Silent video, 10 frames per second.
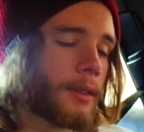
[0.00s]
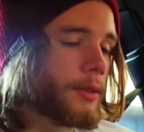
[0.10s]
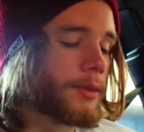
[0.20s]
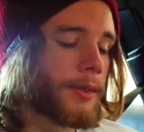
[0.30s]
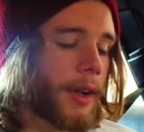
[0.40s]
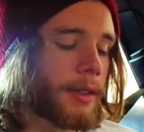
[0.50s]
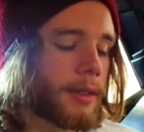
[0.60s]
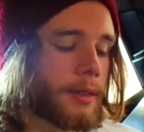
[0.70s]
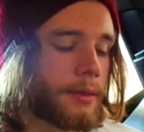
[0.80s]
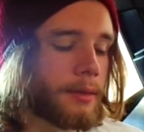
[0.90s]
learn
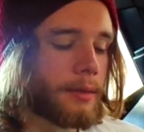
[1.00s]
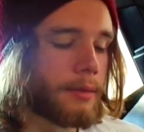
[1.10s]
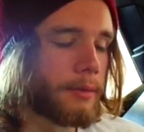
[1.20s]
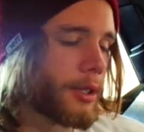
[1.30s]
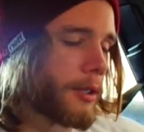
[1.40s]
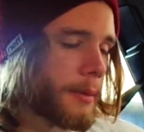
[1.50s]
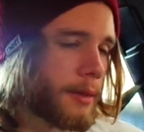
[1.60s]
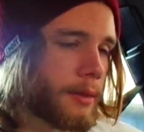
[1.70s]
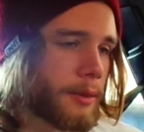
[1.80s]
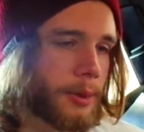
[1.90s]
French,
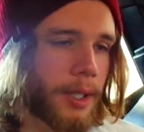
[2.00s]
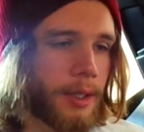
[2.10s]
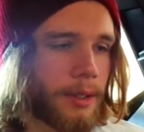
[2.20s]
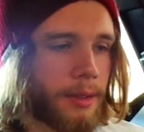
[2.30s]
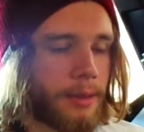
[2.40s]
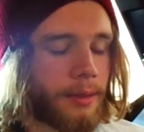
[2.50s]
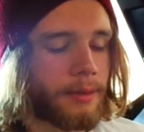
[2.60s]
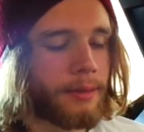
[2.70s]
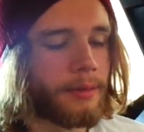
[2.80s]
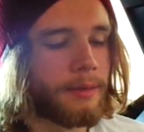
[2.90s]
German, Swedish,
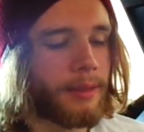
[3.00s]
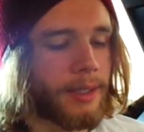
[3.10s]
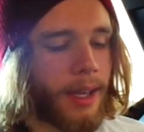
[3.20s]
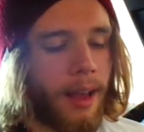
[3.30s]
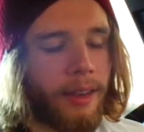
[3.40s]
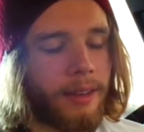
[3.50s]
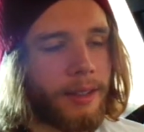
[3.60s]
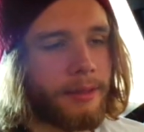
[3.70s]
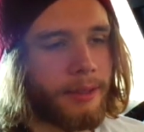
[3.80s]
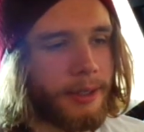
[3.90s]
Italian,
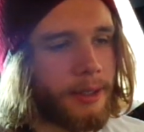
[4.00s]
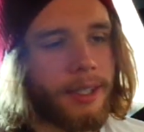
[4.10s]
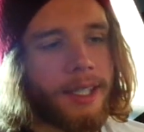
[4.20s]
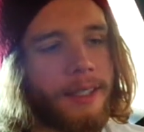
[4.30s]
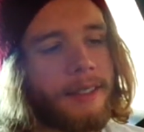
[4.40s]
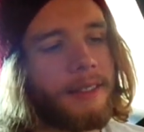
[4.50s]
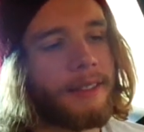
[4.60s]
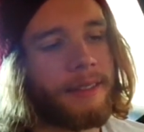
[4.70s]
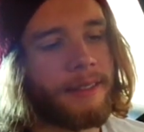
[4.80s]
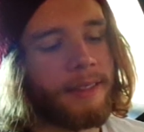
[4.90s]
Greek,
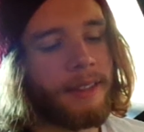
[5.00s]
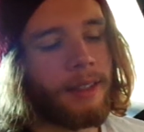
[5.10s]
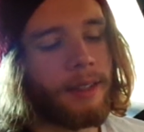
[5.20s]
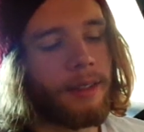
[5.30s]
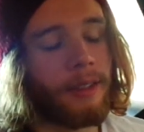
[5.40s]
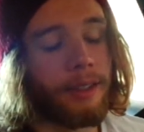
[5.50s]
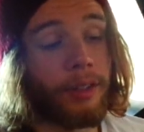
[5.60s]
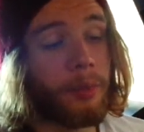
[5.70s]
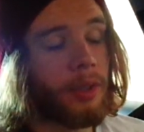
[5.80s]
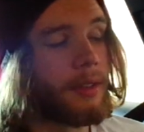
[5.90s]

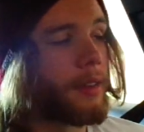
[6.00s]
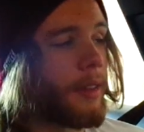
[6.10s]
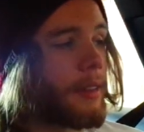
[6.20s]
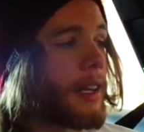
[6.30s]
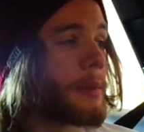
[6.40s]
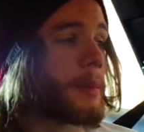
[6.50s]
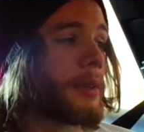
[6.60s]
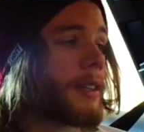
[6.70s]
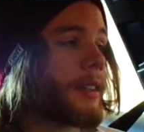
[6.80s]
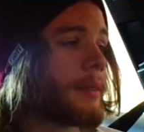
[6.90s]
Egyptian. I think that'd be
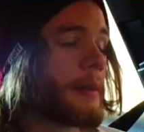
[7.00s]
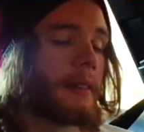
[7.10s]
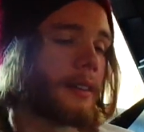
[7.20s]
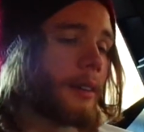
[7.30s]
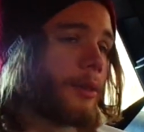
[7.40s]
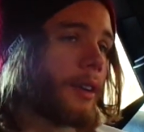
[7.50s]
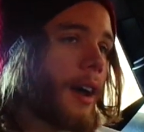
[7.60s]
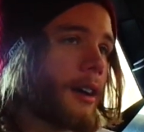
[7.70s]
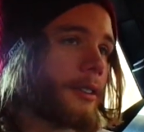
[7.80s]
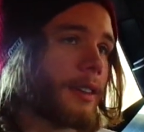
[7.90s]
pretty dope. Like, read
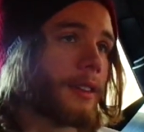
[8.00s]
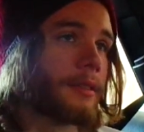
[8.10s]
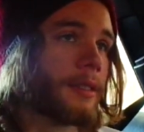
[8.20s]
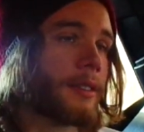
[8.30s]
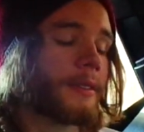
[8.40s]
hieroglyphs.